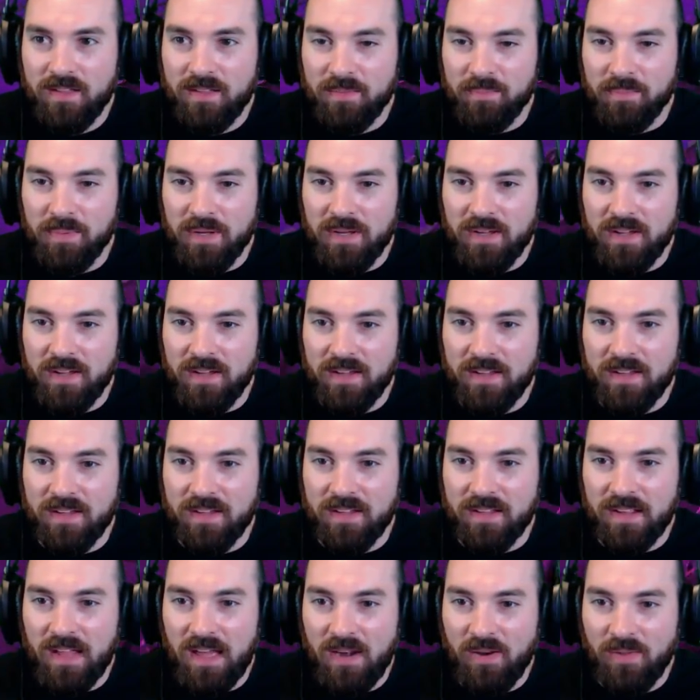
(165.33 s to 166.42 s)

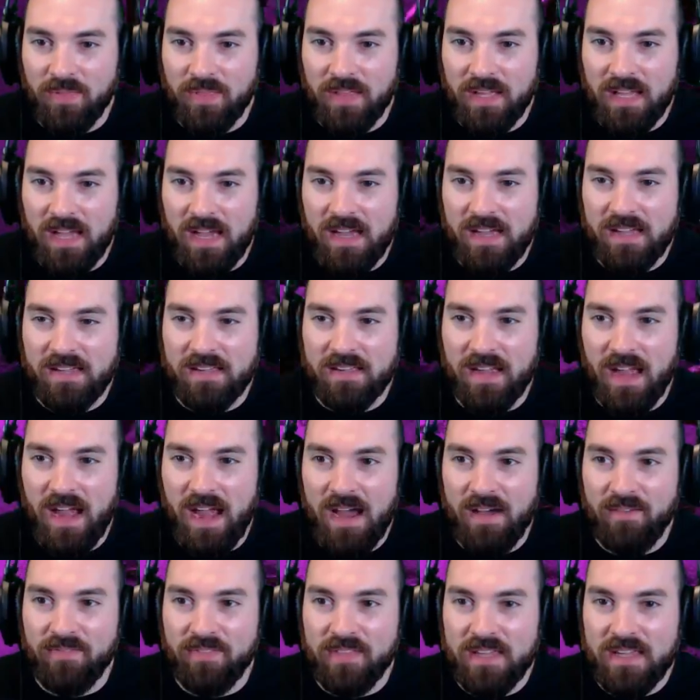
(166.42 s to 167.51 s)
But I don't think I
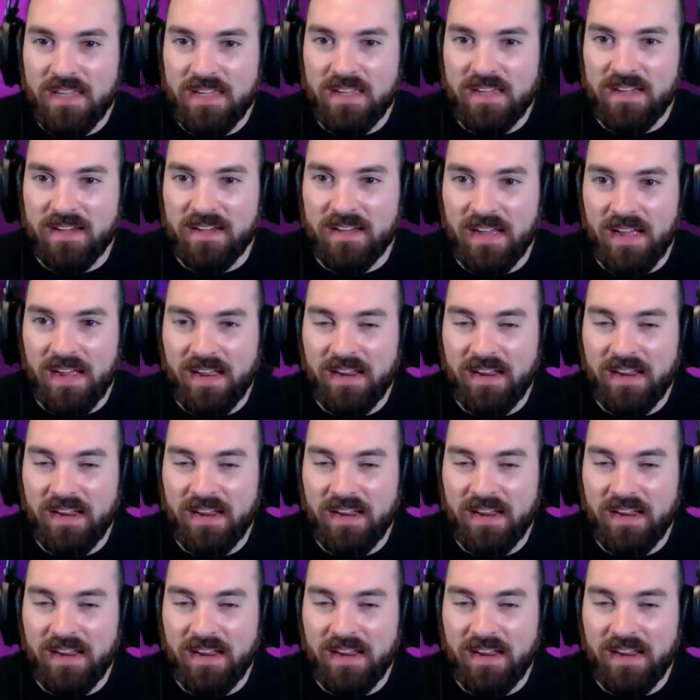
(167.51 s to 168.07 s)
have the uh,